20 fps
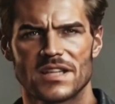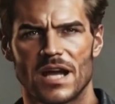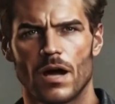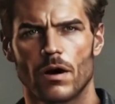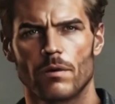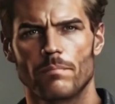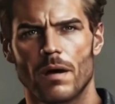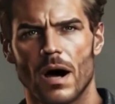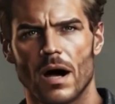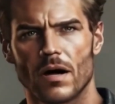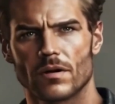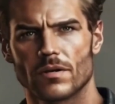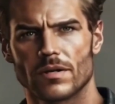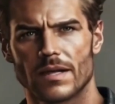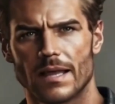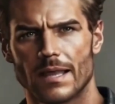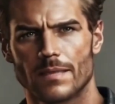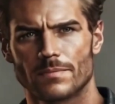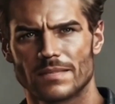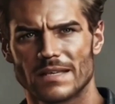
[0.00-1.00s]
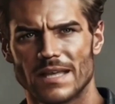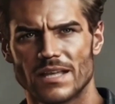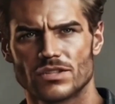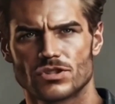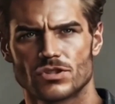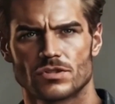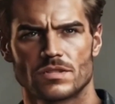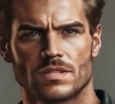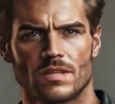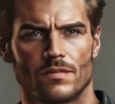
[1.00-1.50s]
how modern
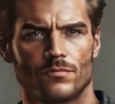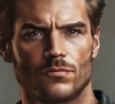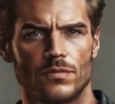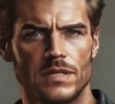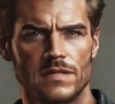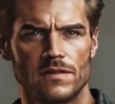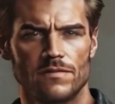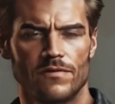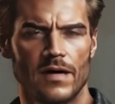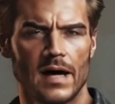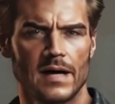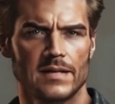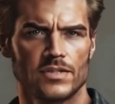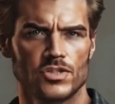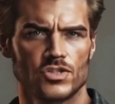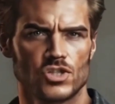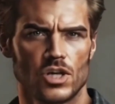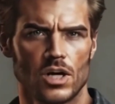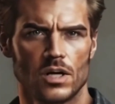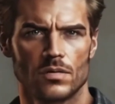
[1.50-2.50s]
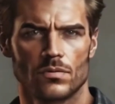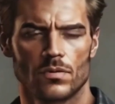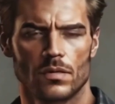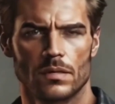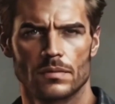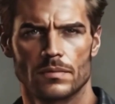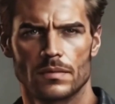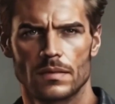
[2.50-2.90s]
adaptations have redefined the genre.